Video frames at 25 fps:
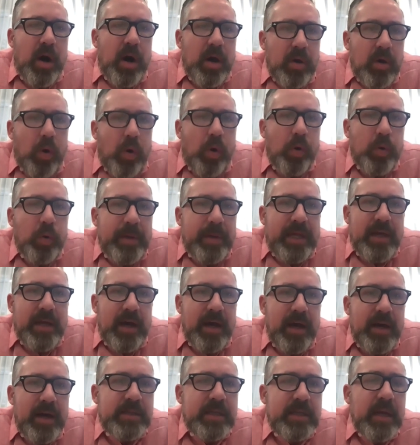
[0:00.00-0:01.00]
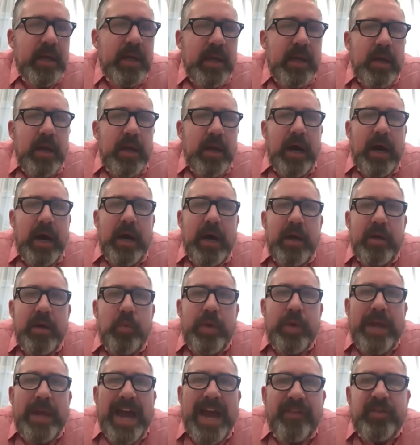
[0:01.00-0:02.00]
on hold because
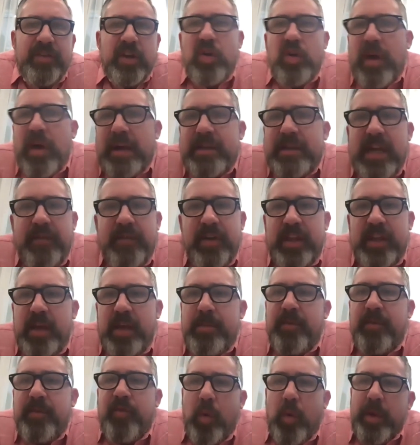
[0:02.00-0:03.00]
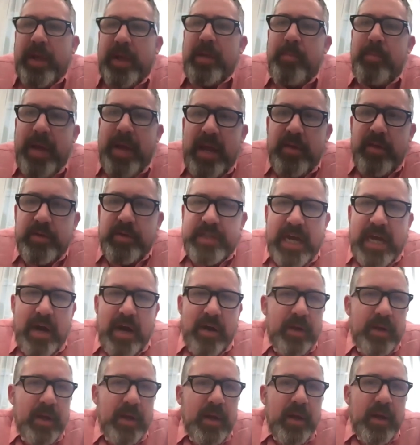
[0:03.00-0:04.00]
Uh, we have to correct everything before we can pay those
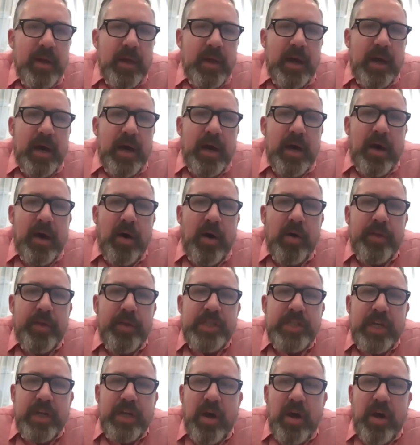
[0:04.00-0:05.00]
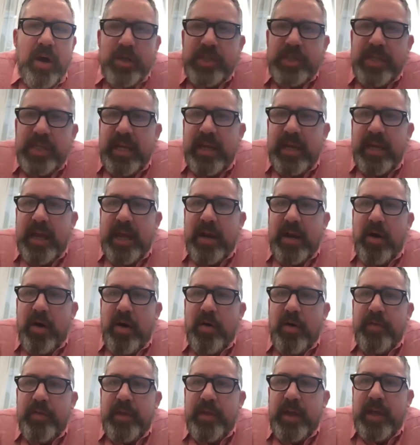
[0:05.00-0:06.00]
out. Uh, all the genealogy and
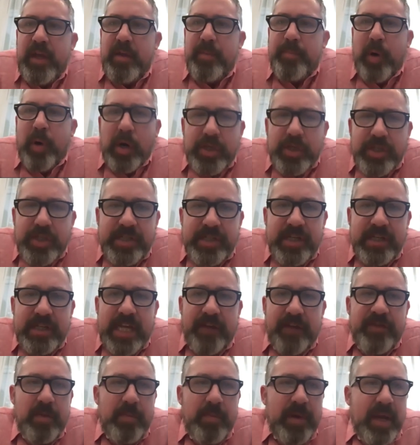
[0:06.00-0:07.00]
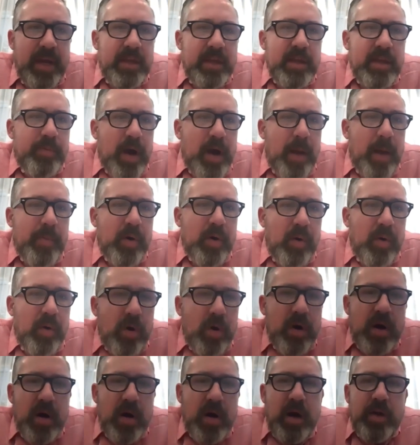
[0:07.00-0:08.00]
all the purchases have to be in the proper
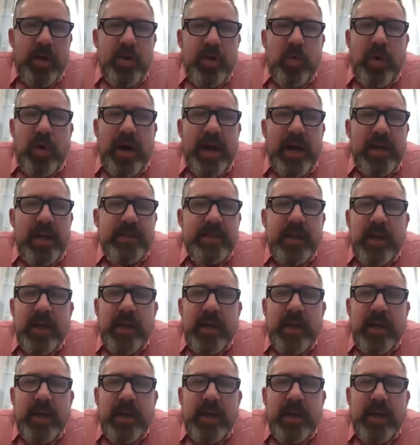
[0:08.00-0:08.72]
order. Otherwise,